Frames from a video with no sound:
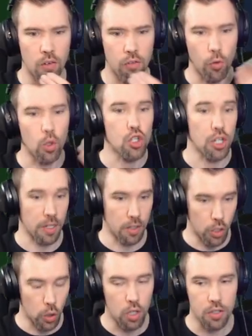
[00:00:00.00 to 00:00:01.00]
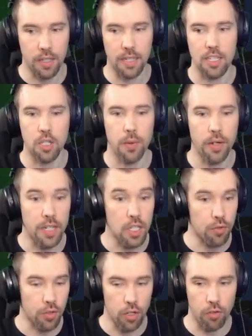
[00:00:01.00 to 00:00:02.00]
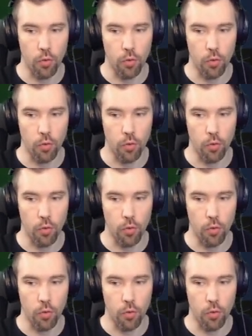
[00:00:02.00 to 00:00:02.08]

forging. You'll also get experience for your